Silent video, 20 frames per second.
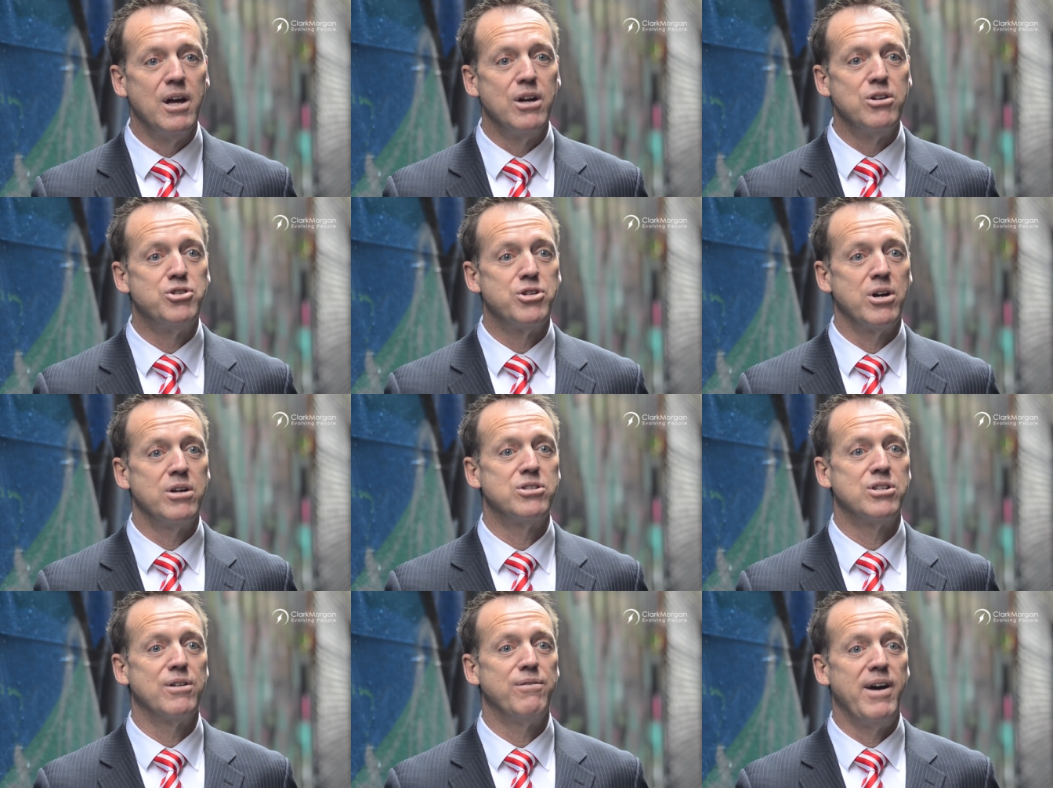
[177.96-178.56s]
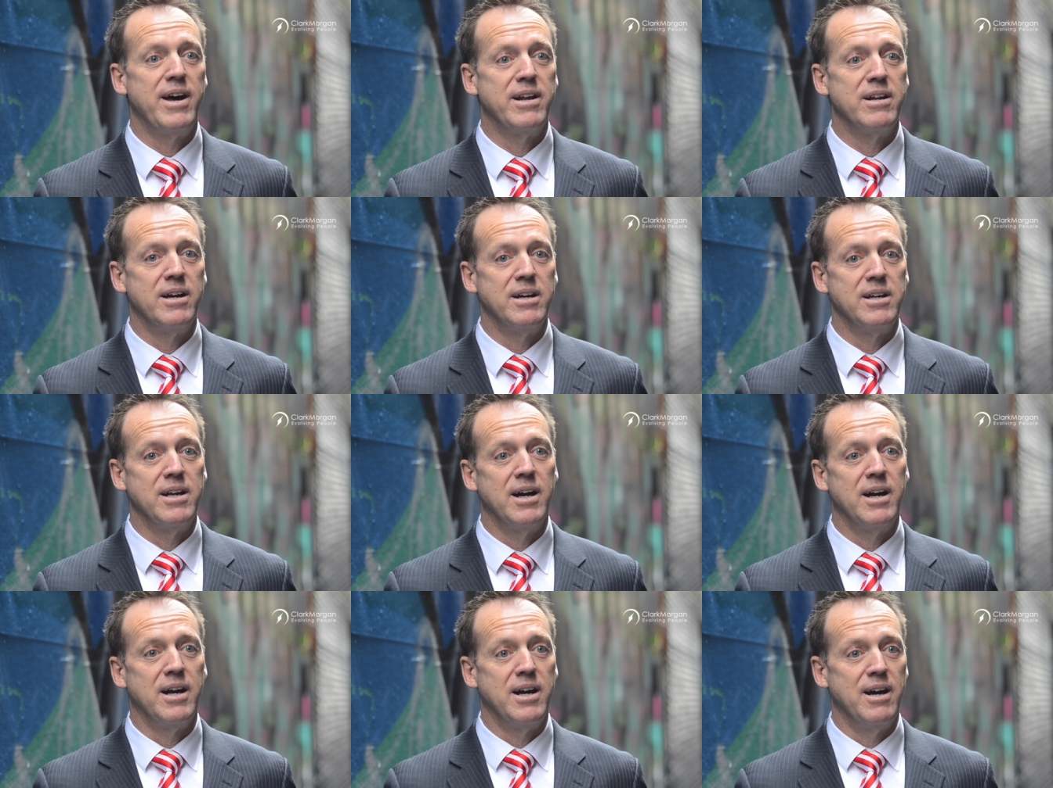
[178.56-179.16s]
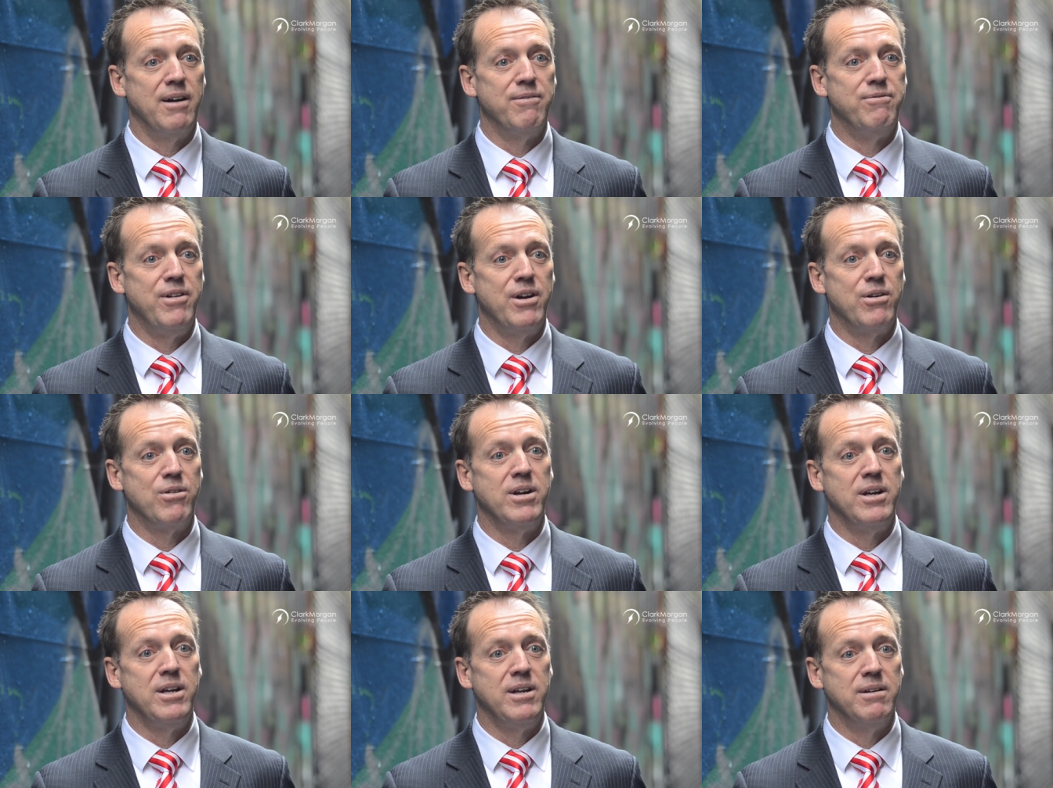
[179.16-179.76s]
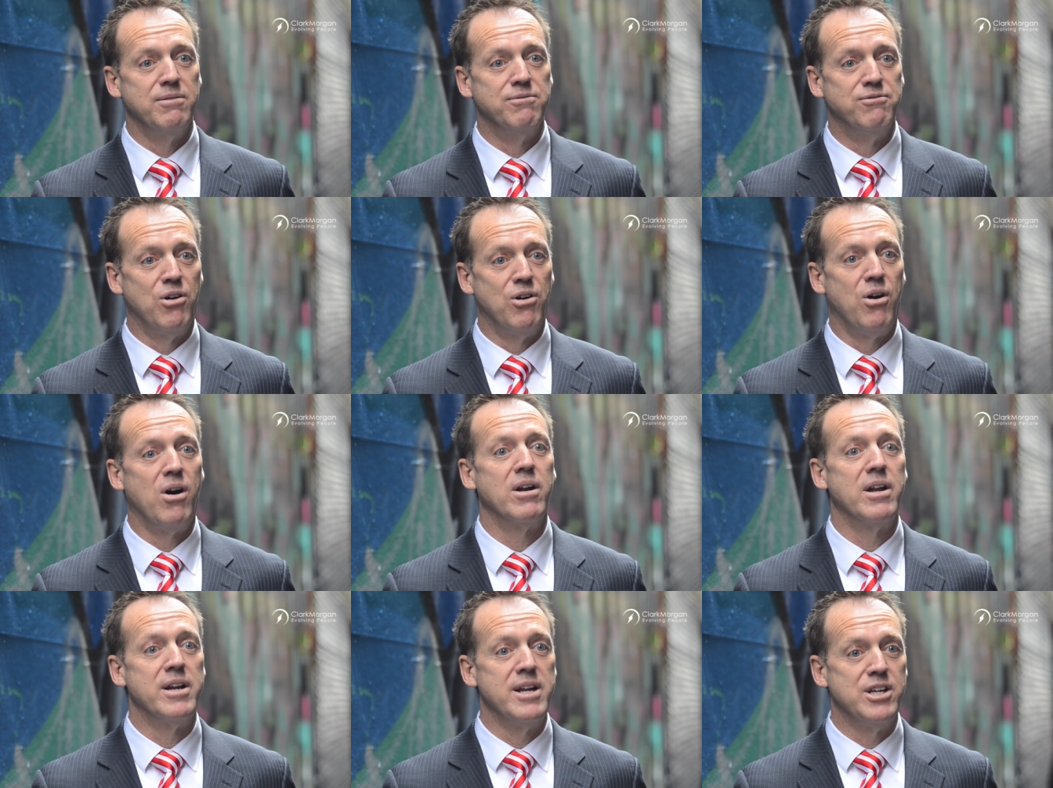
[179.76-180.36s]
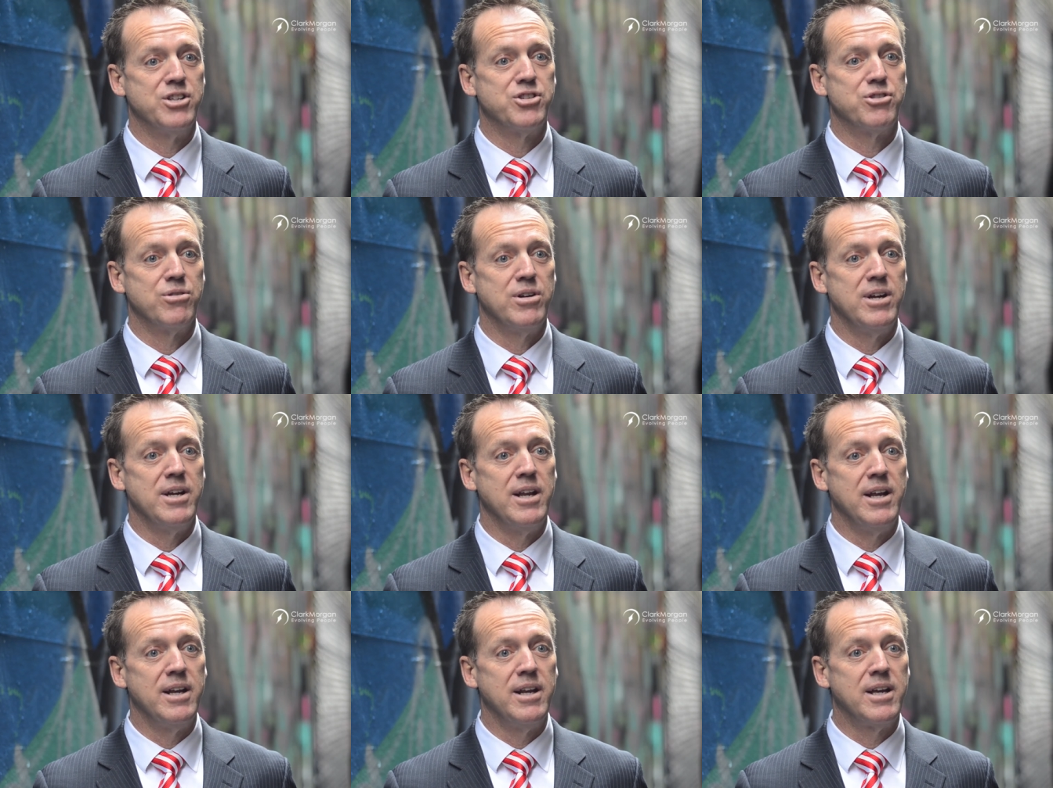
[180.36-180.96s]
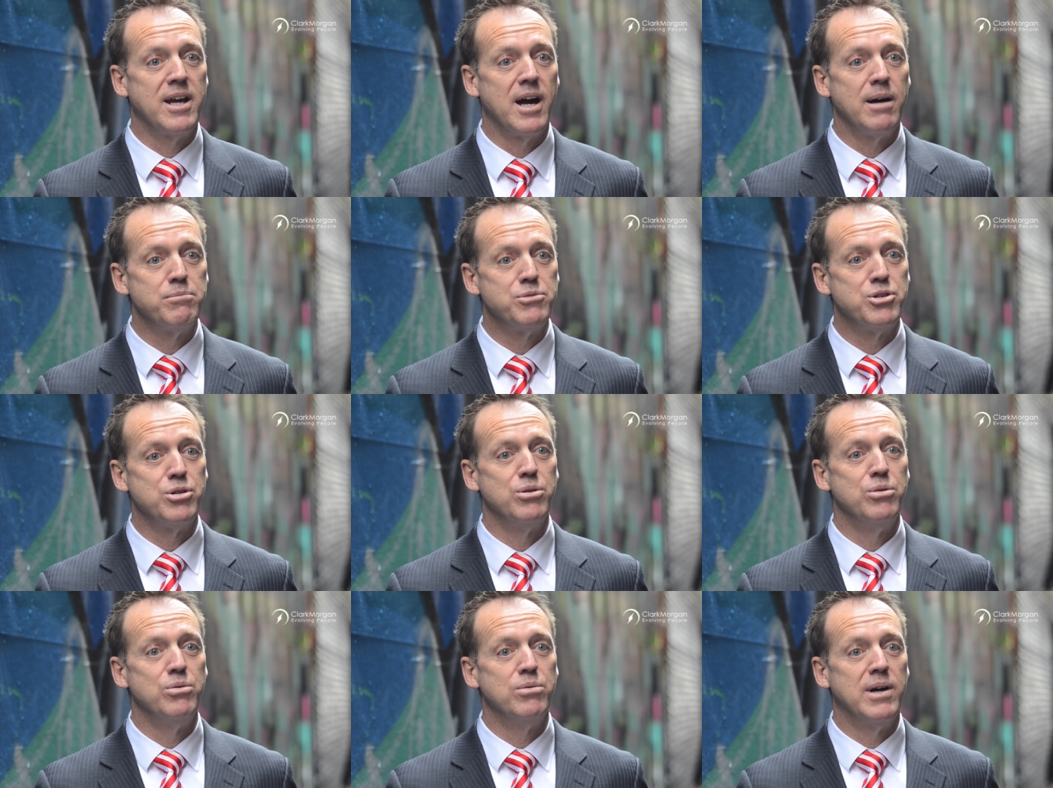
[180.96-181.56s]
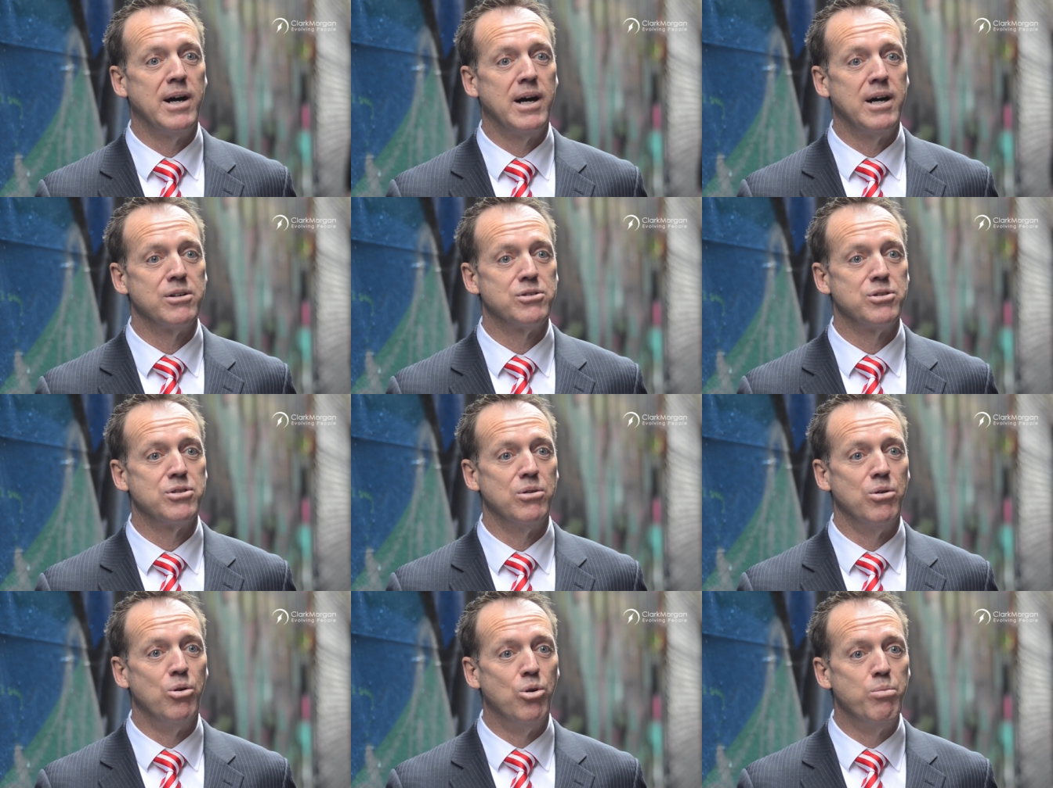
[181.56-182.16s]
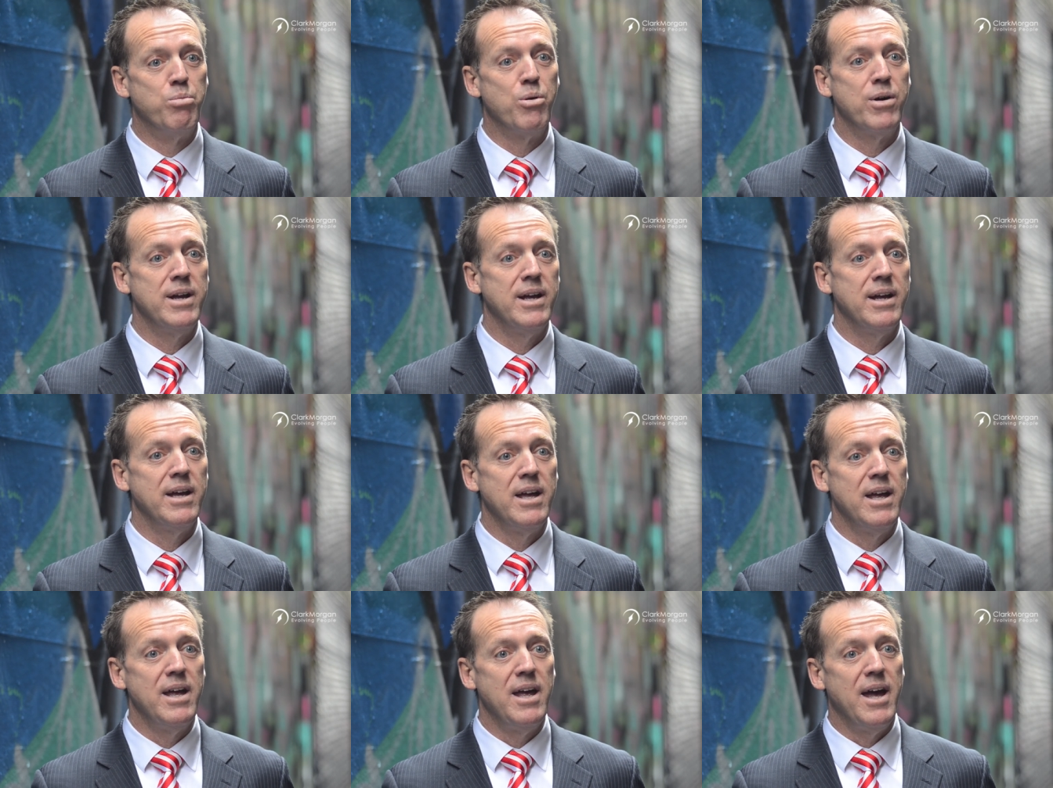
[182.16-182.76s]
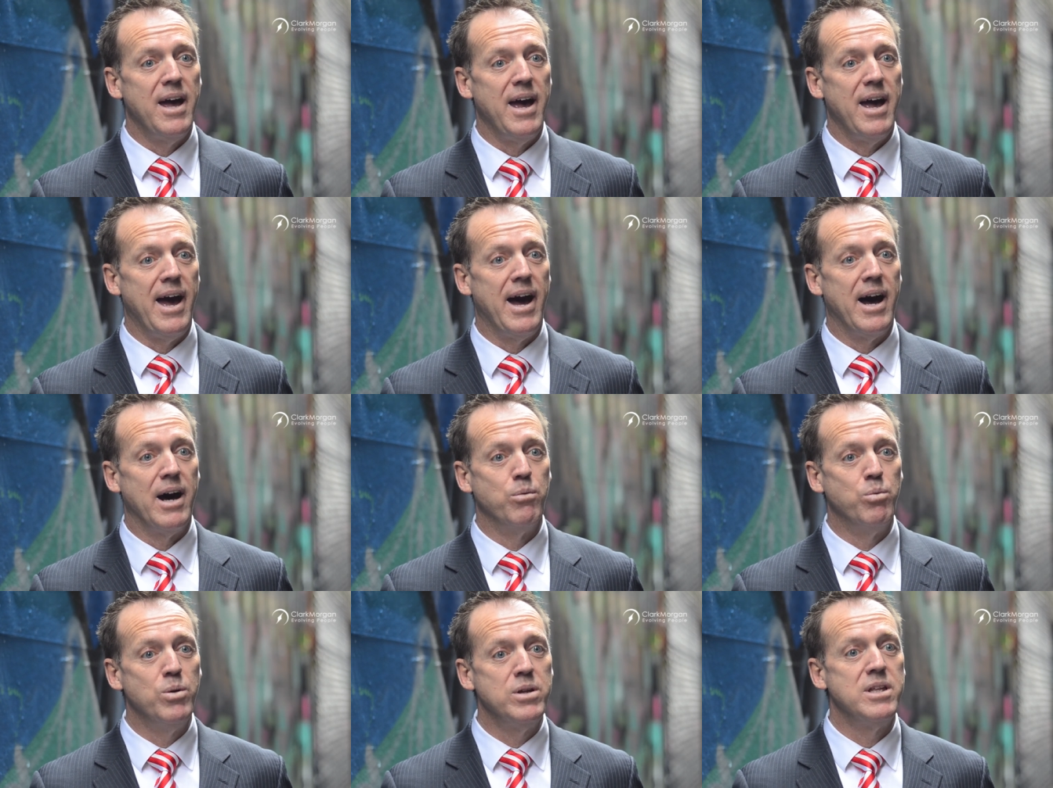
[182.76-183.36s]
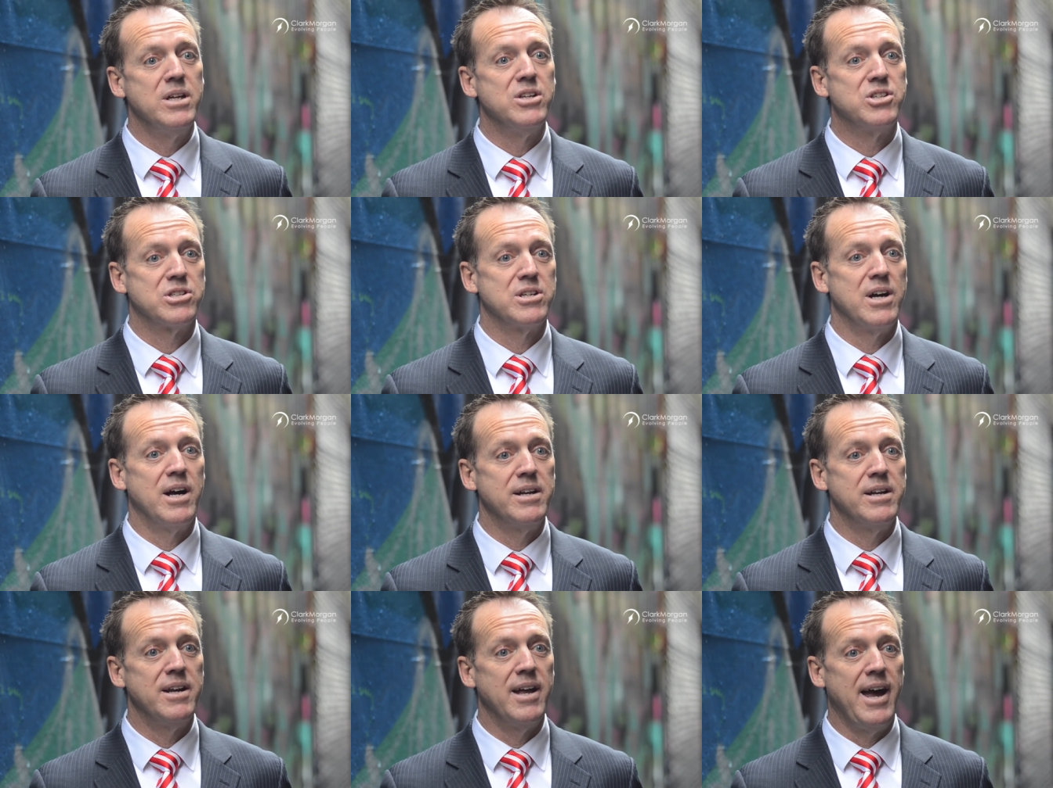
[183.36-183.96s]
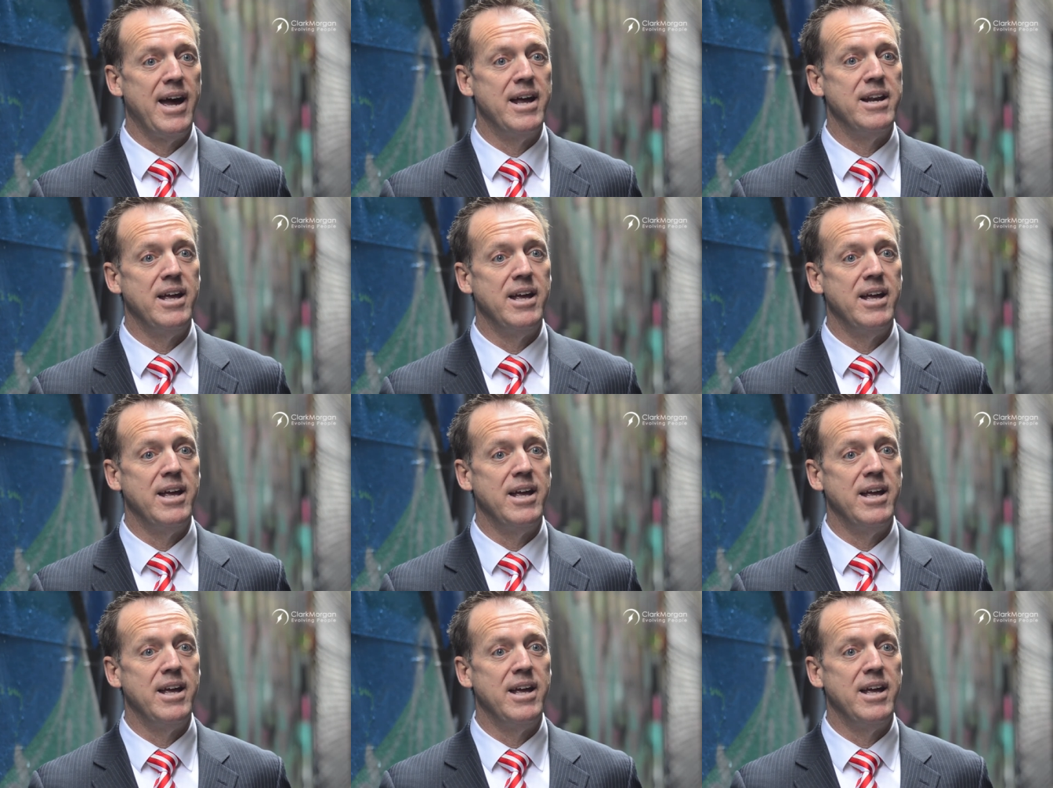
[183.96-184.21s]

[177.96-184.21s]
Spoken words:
Joseph had a very violent history, and he'd come to Albury with his son, and